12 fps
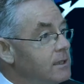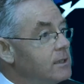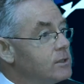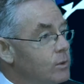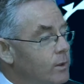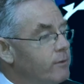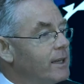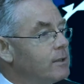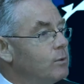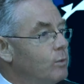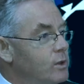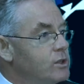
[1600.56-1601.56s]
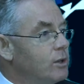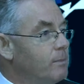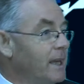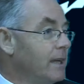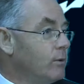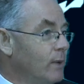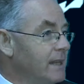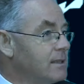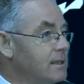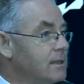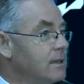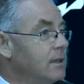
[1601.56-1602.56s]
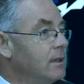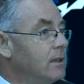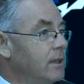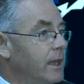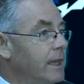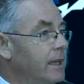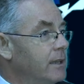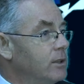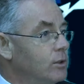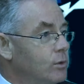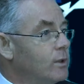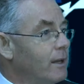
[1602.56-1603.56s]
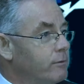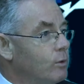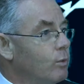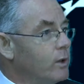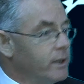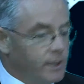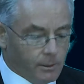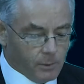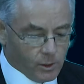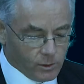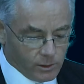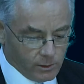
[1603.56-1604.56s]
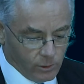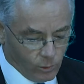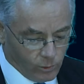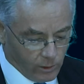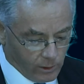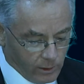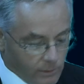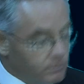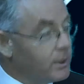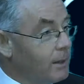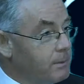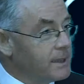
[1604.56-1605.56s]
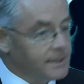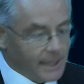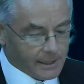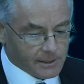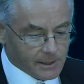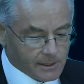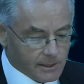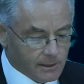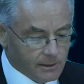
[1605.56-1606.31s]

So in effect, once you're paying rates, you don't have to worry about local property taxes.